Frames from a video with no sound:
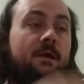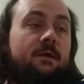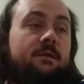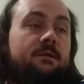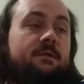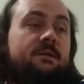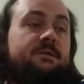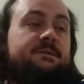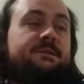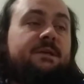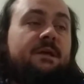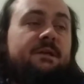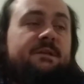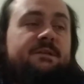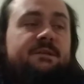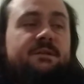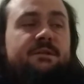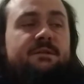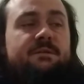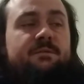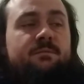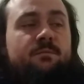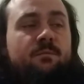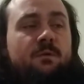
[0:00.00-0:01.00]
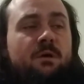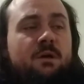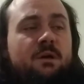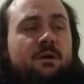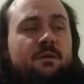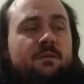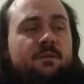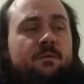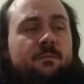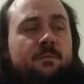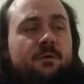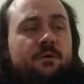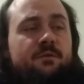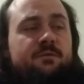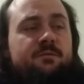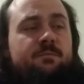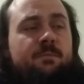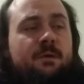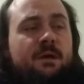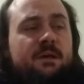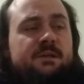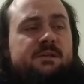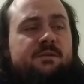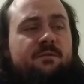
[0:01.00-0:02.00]
The Sun is one of the most
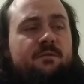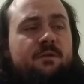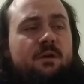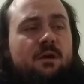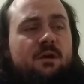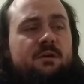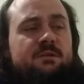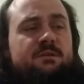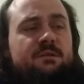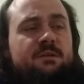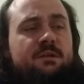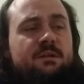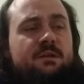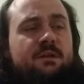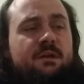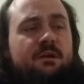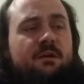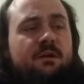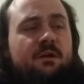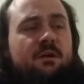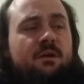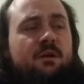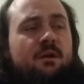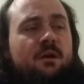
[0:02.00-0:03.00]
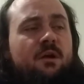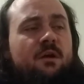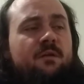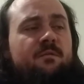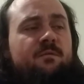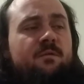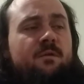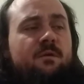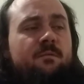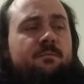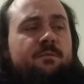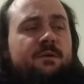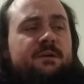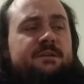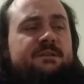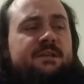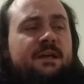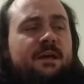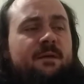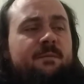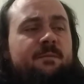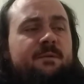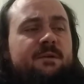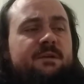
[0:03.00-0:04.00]
positive cards in the tarot, for it brings
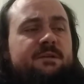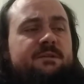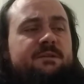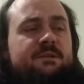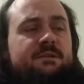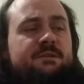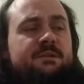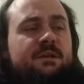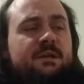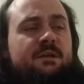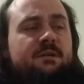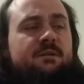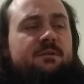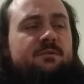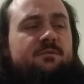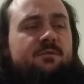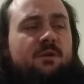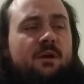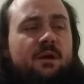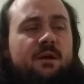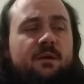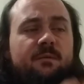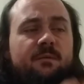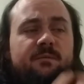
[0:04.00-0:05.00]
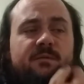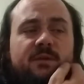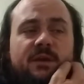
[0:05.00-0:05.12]
happiness, success, and triumphs,